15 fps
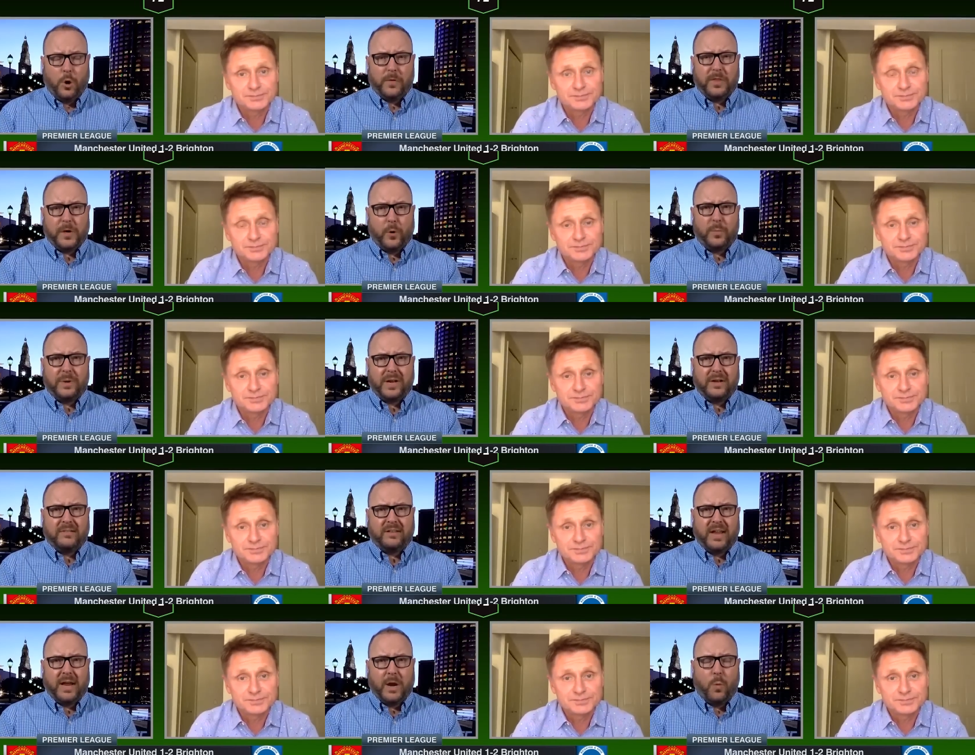Speaker 1: on the
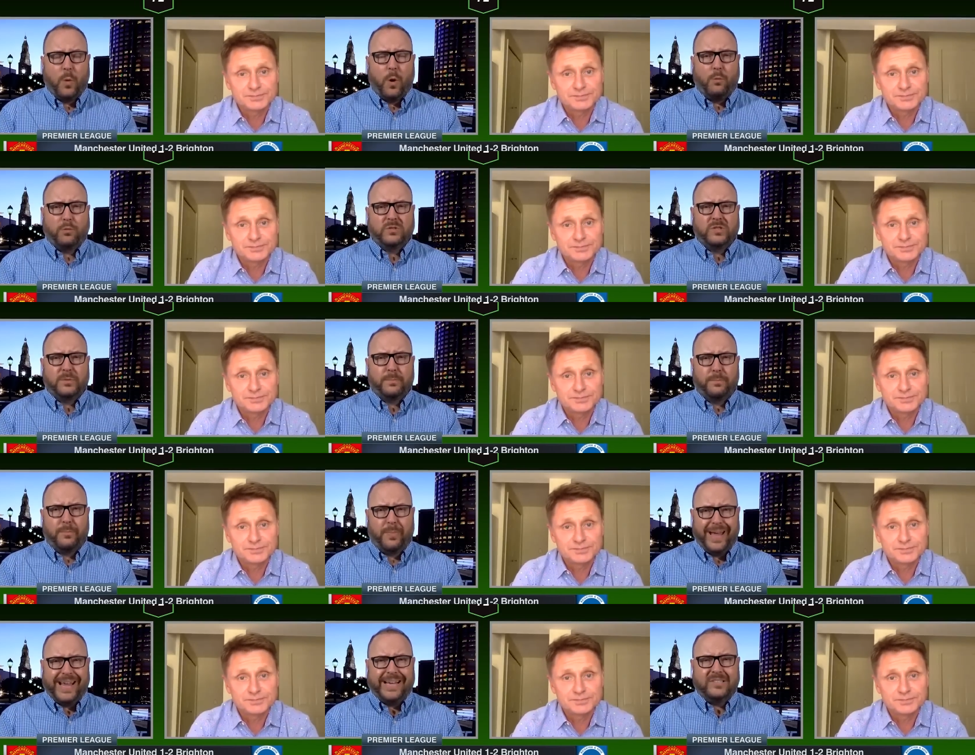opening day. What was the
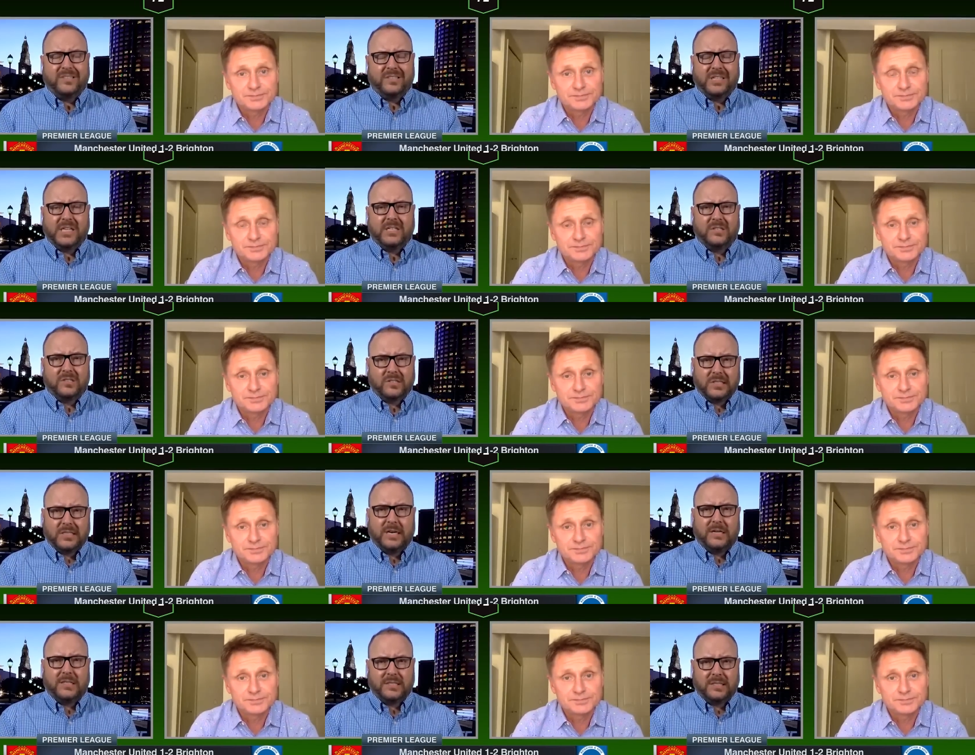biggest
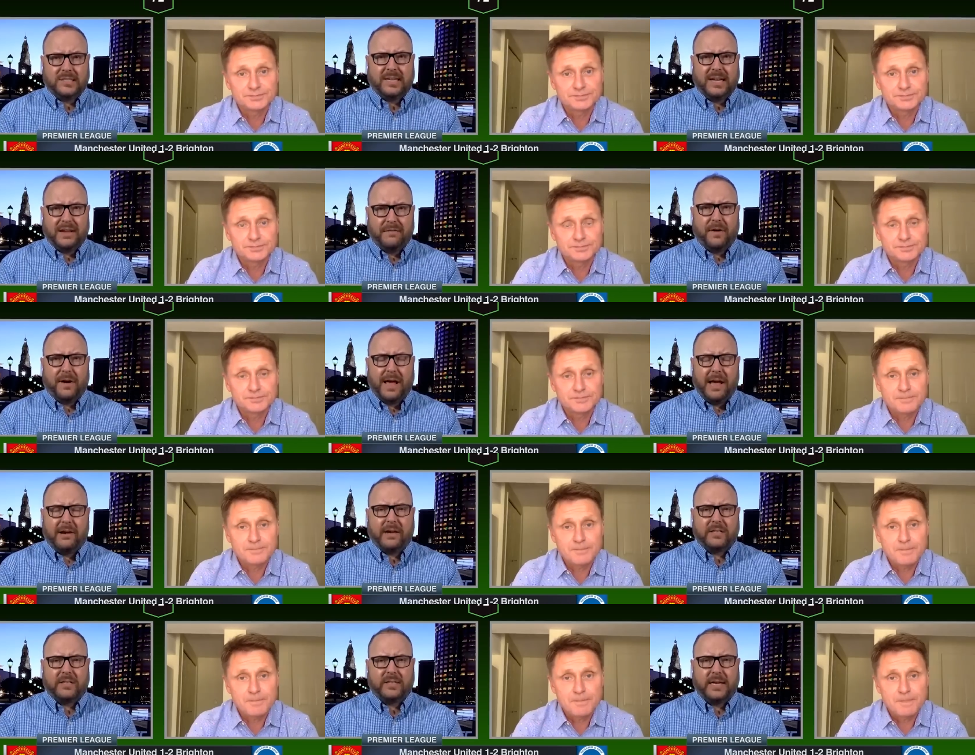concern today for
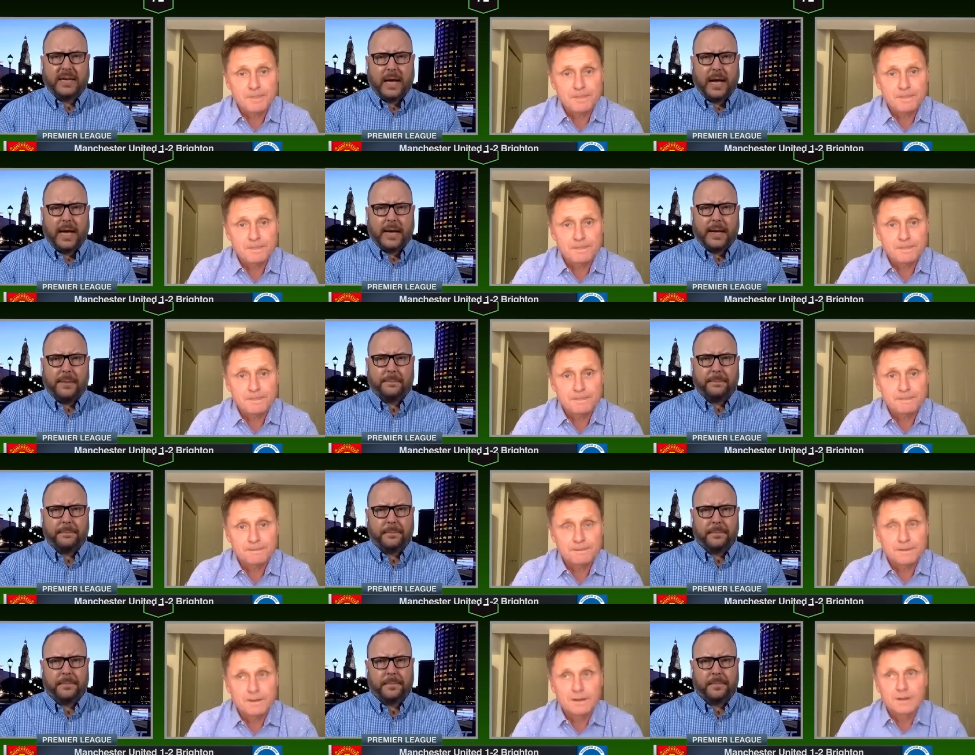Erik Ten Hag?
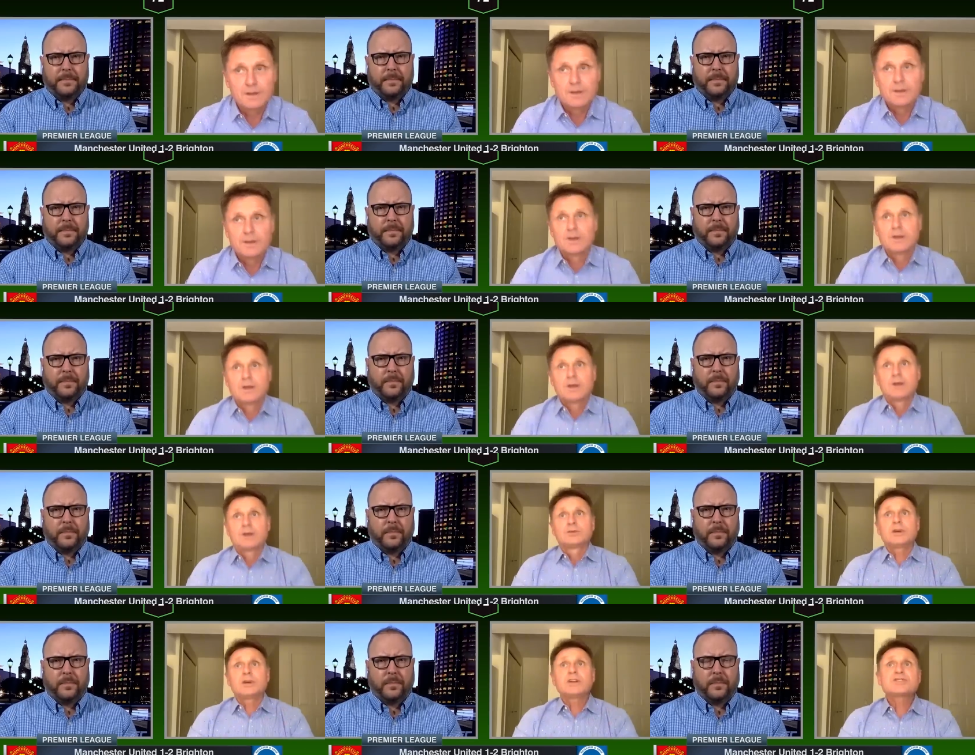
Speaker 2: The
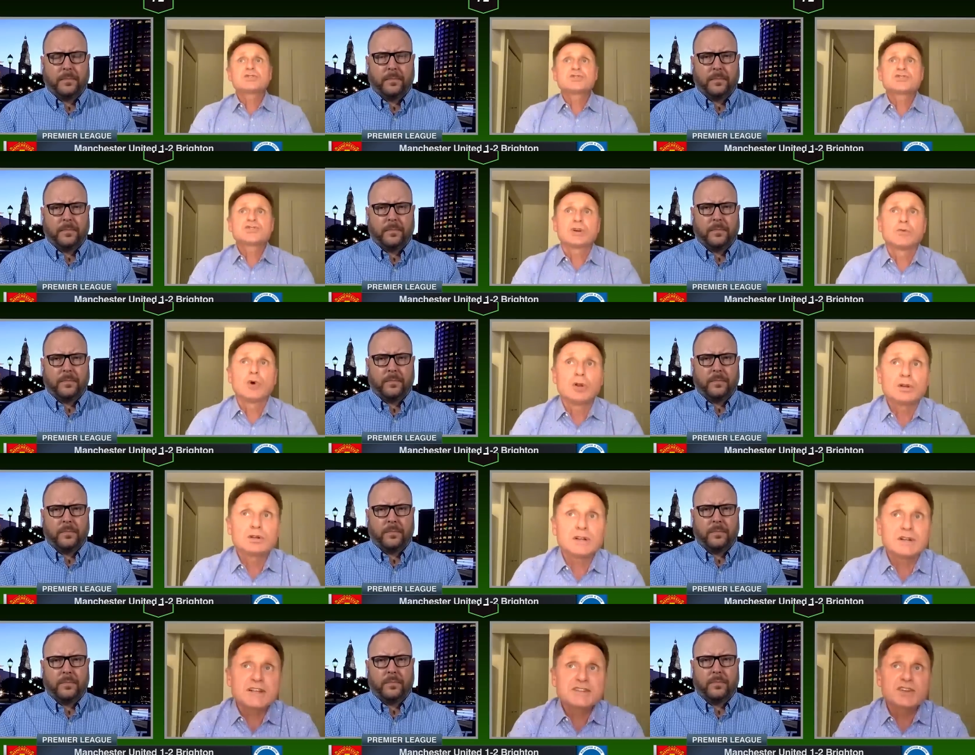biggest concern, well,
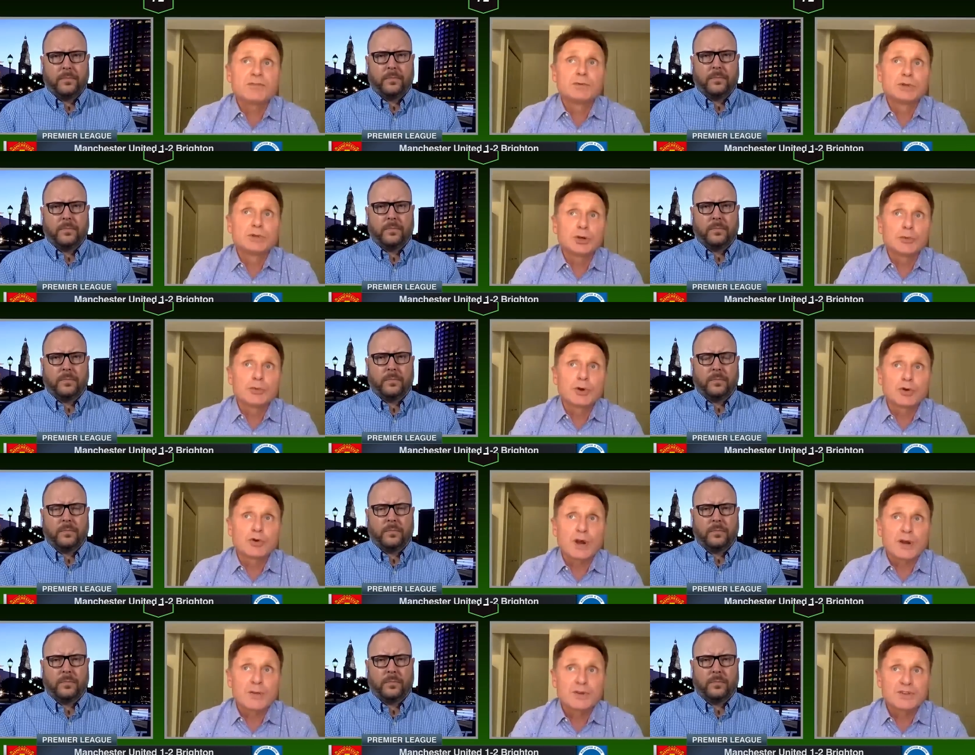let's give them a little bit of
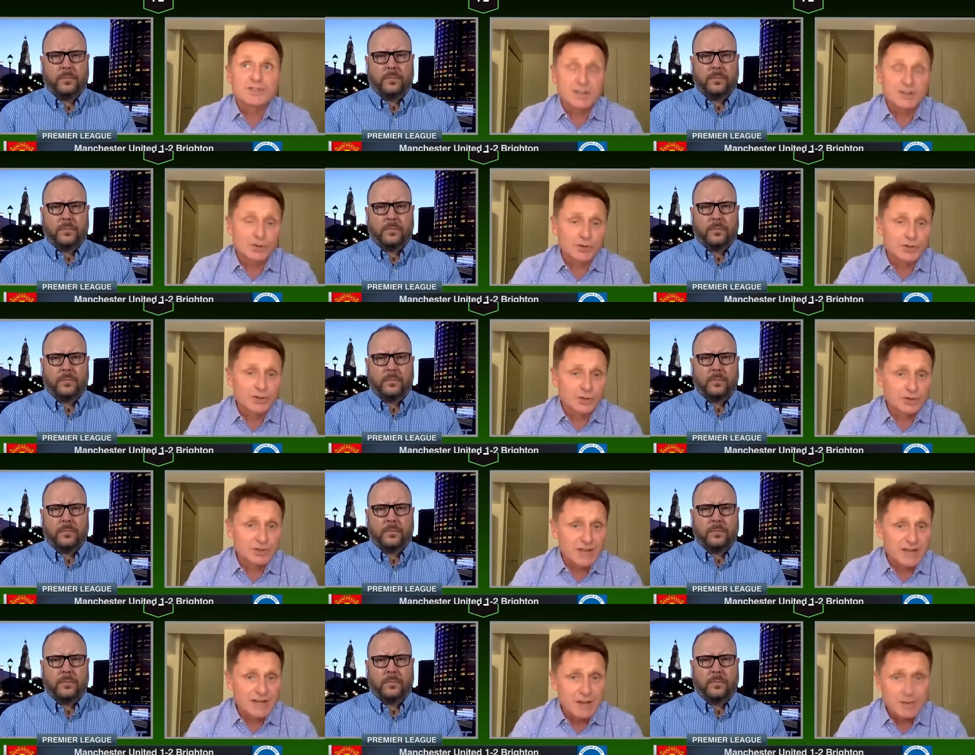credit because I thought they were
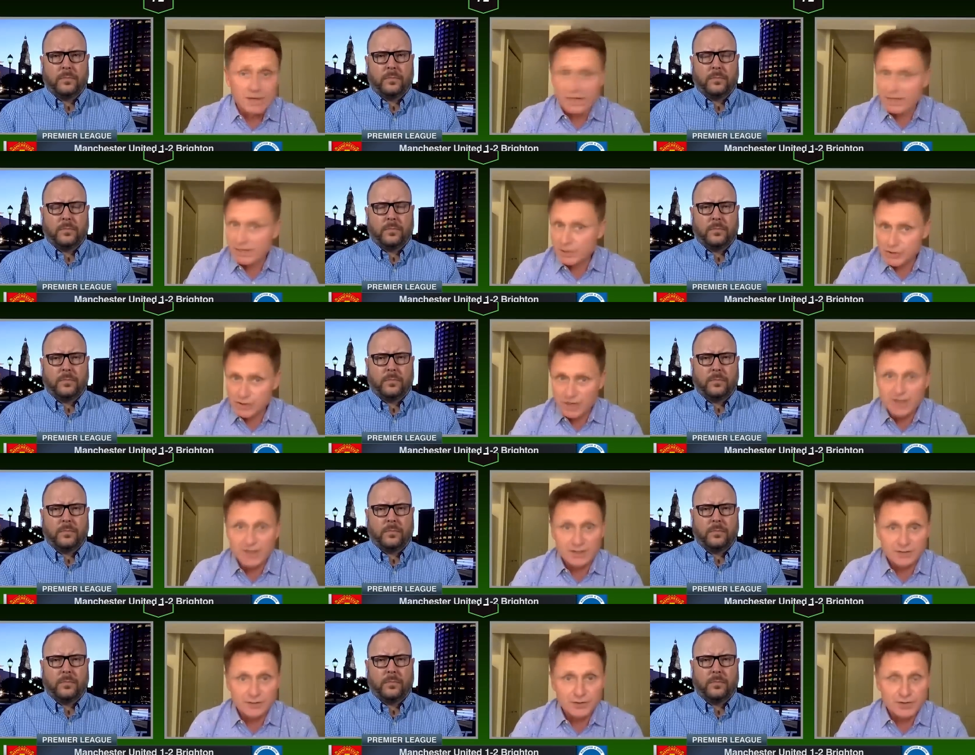dynamic and energetic in
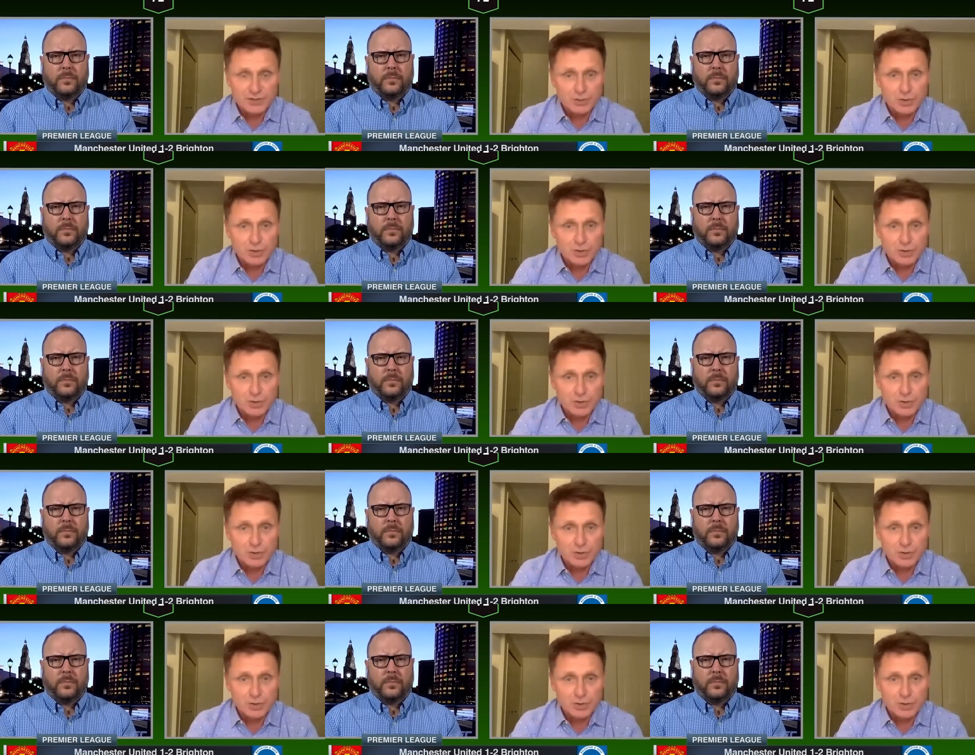the first